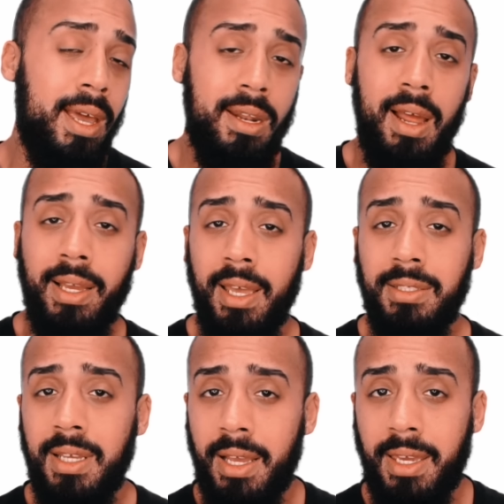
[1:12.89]
and I
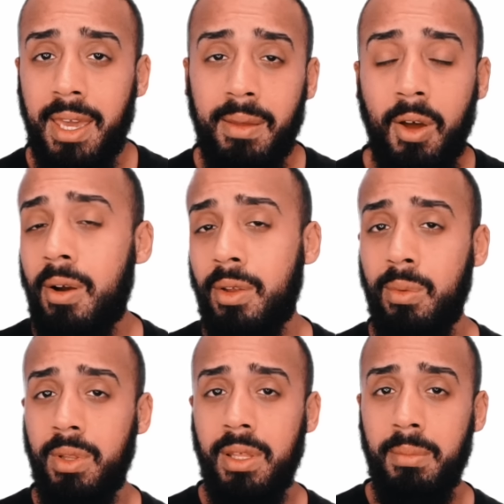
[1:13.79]
guess I can't argue
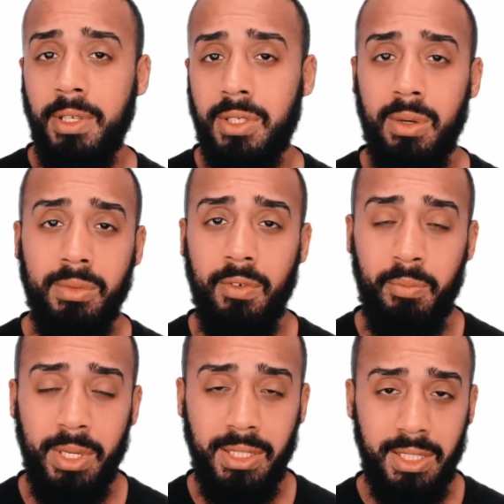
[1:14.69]
with him in terms
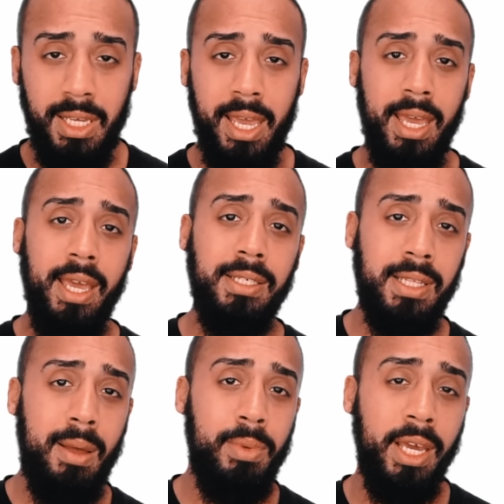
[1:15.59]
of BCAAs
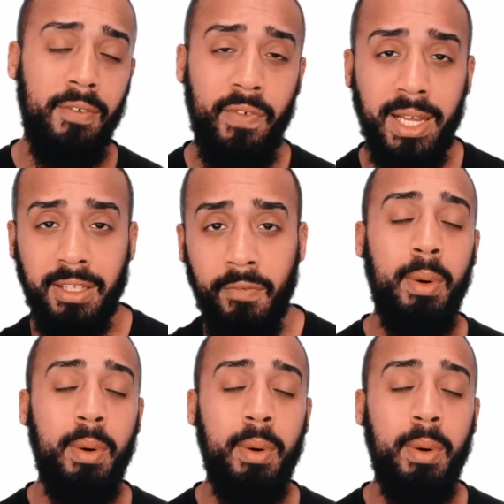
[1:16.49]
not being effective.